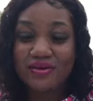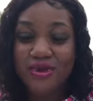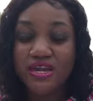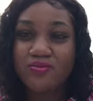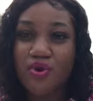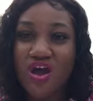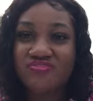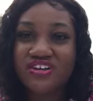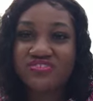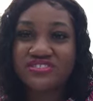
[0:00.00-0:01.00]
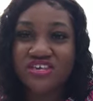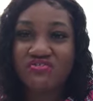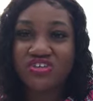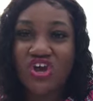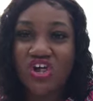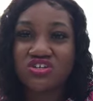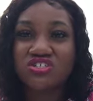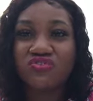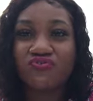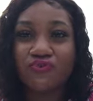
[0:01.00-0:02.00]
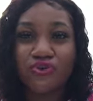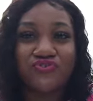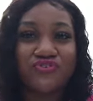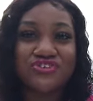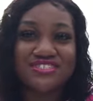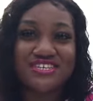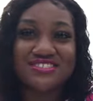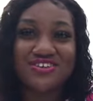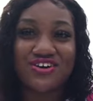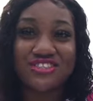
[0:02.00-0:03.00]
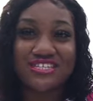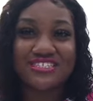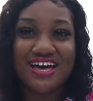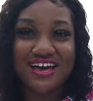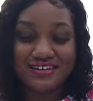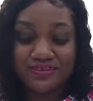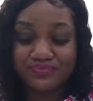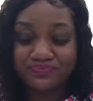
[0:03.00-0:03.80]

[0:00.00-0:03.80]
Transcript: I made a profit of $7.44 on this item.